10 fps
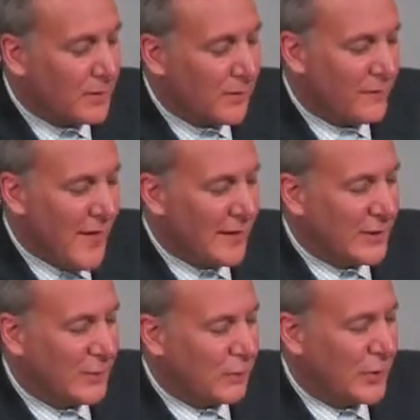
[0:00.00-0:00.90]
The Fed
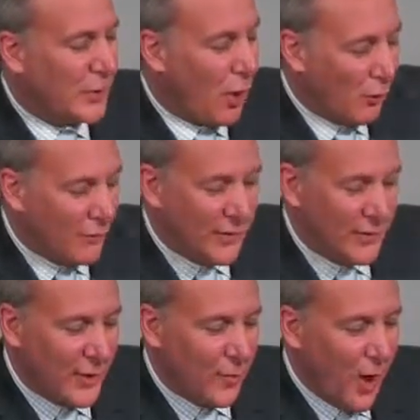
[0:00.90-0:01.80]
could print all these
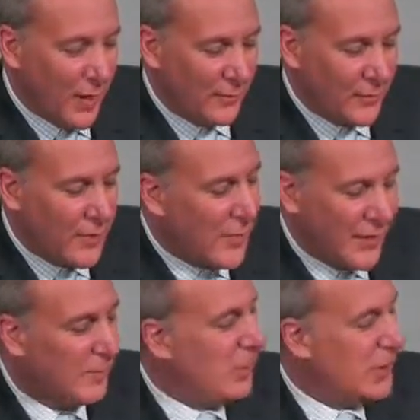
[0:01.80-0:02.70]
they want. They
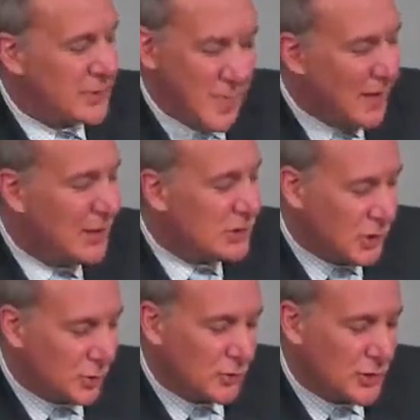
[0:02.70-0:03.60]
can put as many
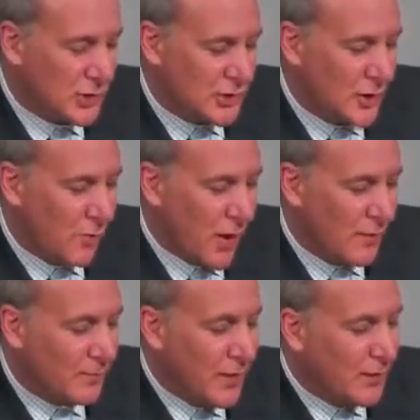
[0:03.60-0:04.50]
zeros as they
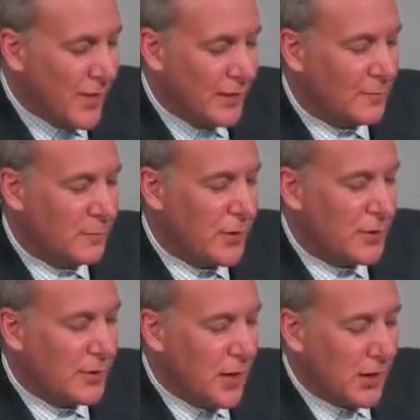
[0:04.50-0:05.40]
want. They can put
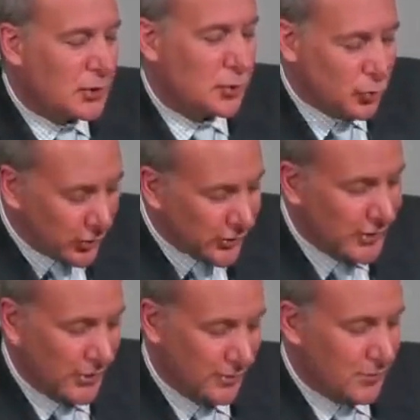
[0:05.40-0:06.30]
a
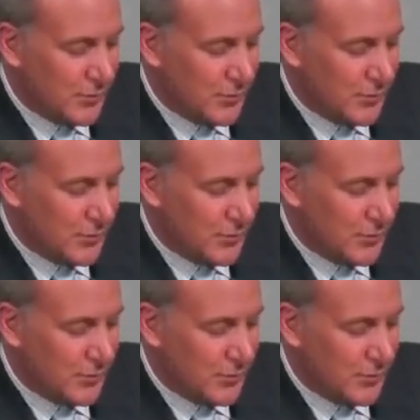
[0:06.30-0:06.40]
trillion.